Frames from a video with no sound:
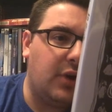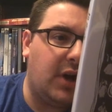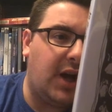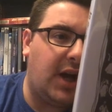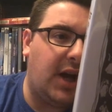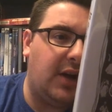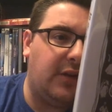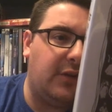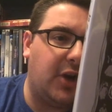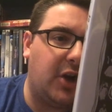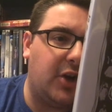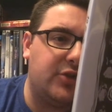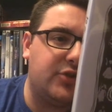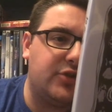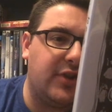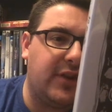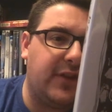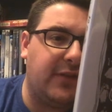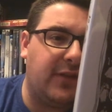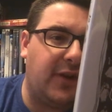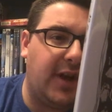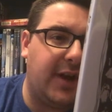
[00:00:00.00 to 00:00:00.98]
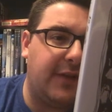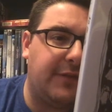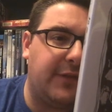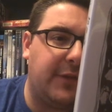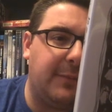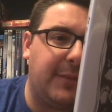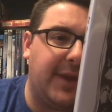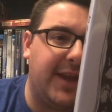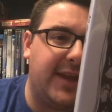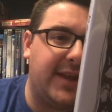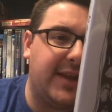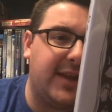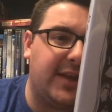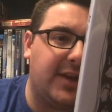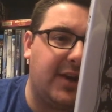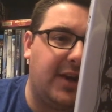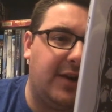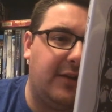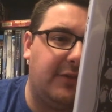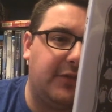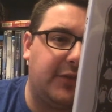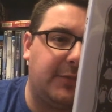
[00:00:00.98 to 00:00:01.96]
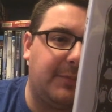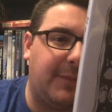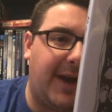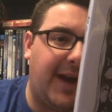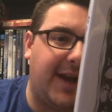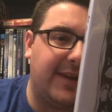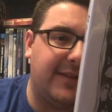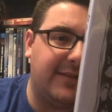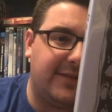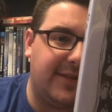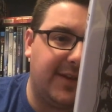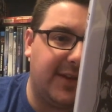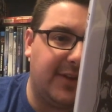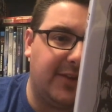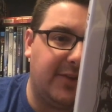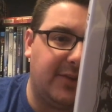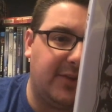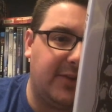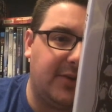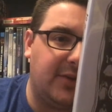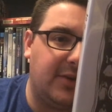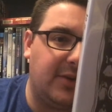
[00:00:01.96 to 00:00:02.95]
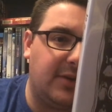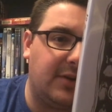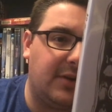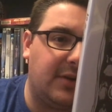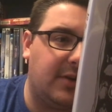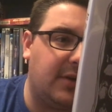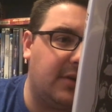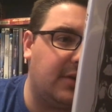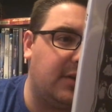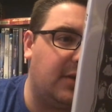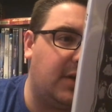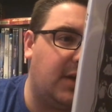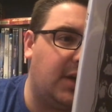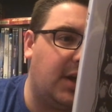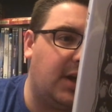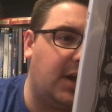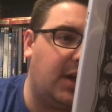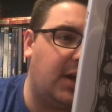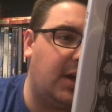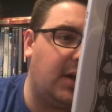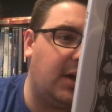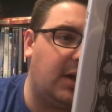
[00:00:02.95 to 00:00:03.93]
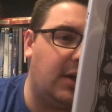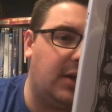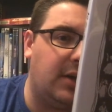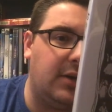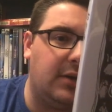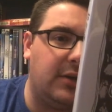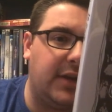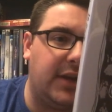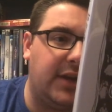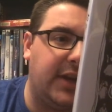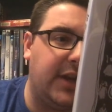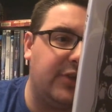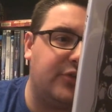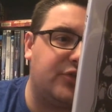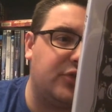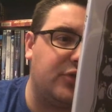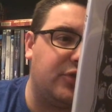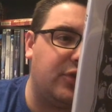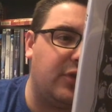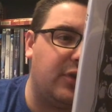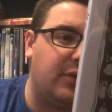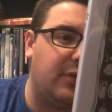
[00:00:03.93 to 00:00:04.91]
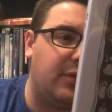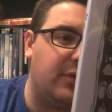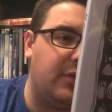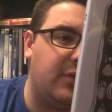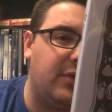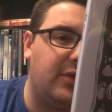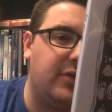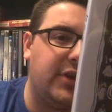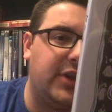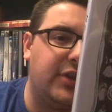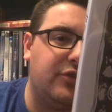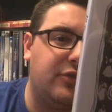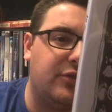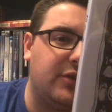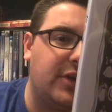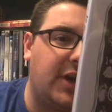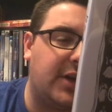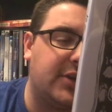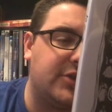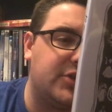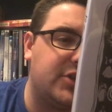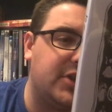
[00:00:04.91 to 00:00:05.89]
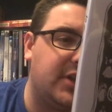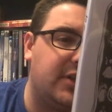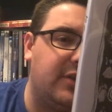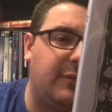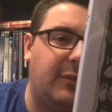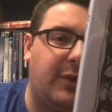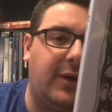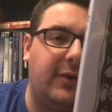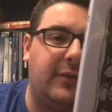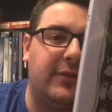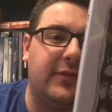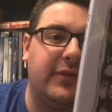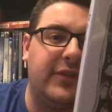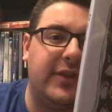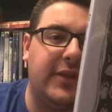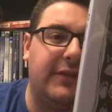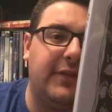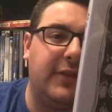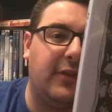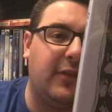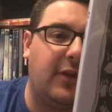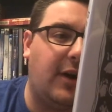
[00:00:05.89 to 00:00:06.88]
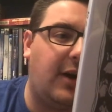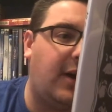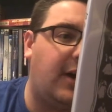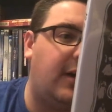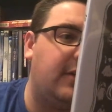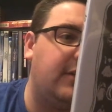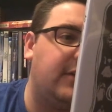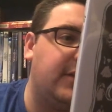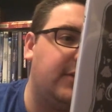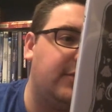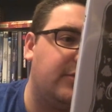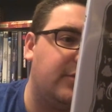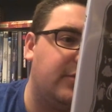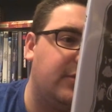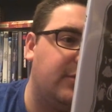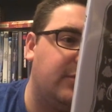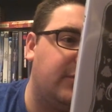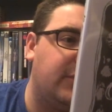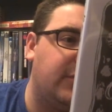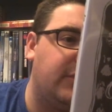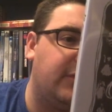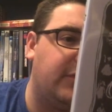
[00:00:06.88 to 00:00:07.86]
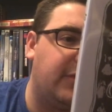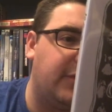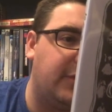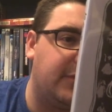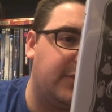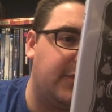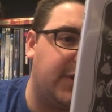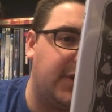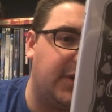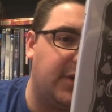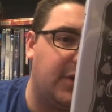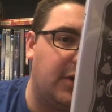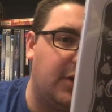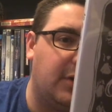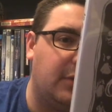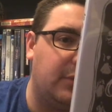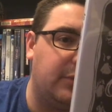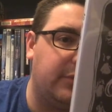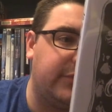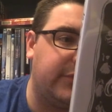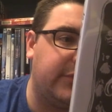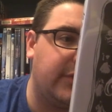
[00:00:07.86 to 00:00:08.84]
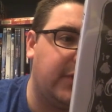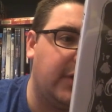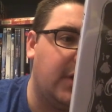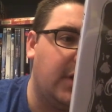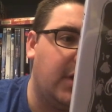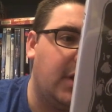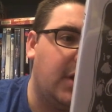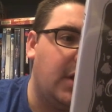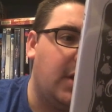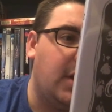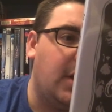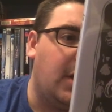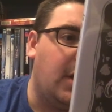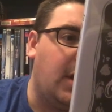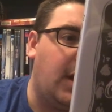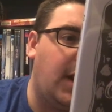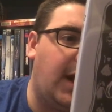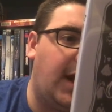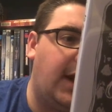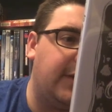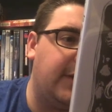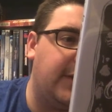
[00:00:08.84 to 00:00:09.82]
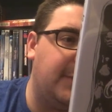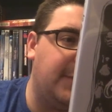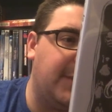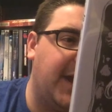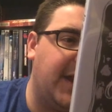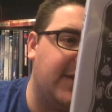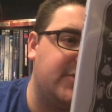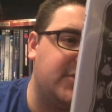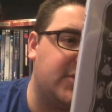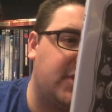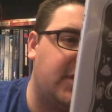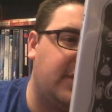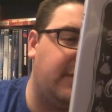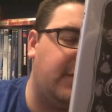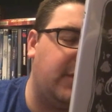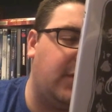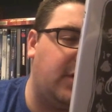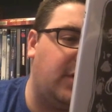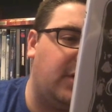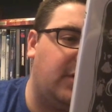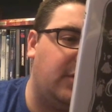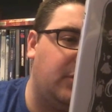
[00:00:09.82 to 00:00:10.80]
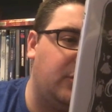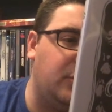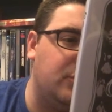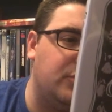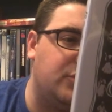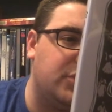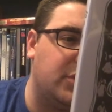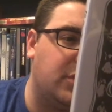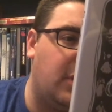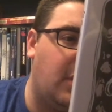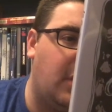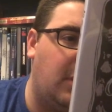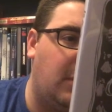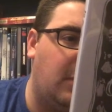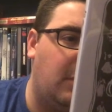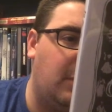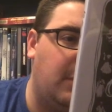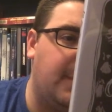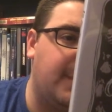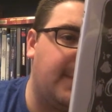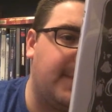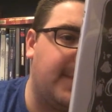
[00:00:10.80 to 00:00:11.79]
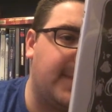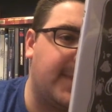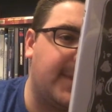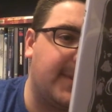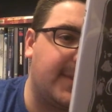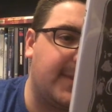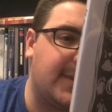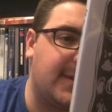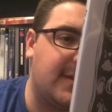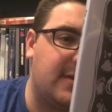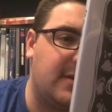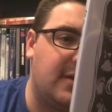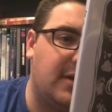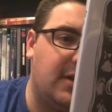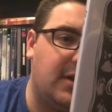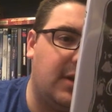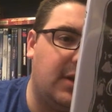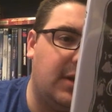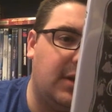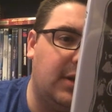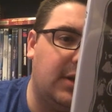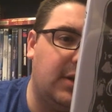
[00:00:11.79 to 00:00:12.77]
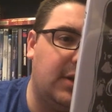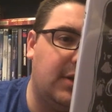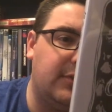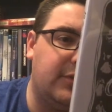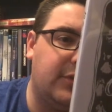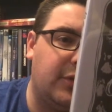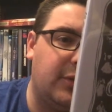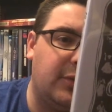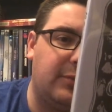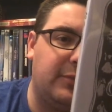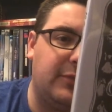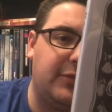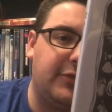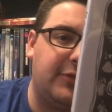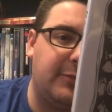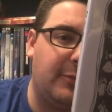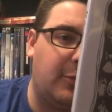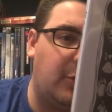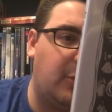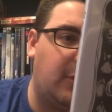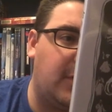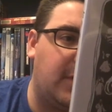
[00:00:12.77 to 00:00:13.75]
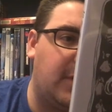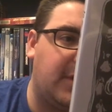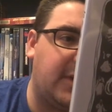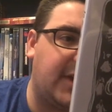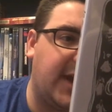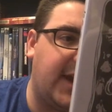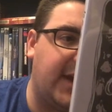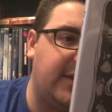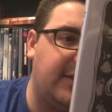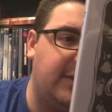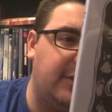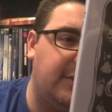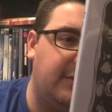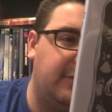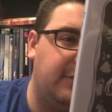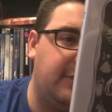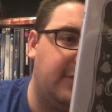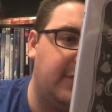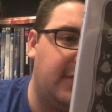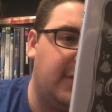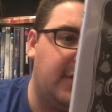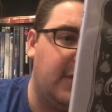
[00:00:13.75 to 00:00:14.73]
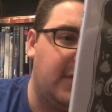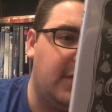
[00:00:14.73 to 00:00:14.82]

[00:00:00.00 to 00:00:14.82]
Larger Than Life, The Making of Spine Tingler. An introduction. Well, Stephen Law introduces 13 Ghosts. The Magic of Illusiono. So some more kind of